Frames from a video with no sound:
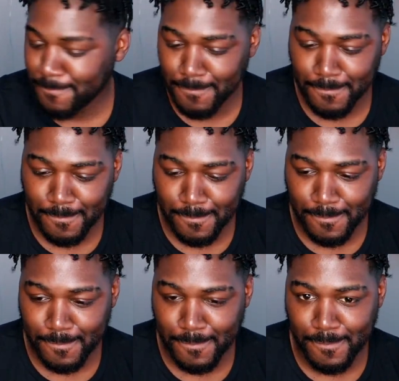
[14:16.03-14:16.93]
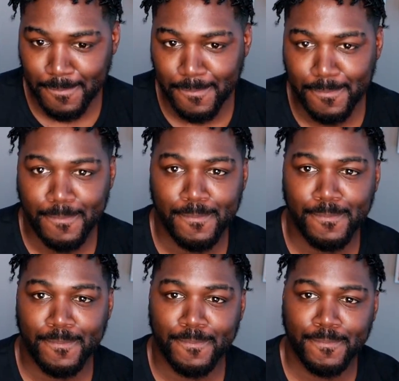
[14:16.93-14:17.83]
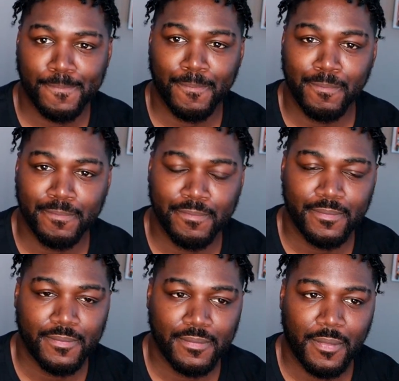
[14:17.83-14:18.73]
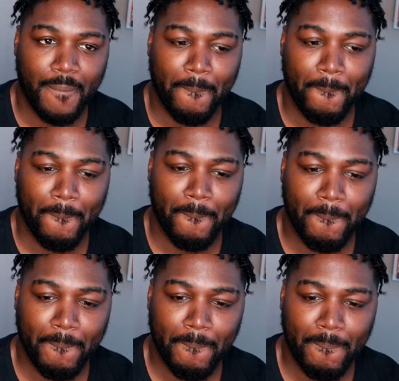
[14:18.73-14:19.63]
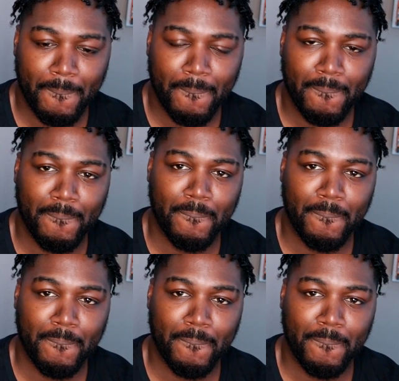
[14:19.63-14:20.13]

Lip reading: (silent)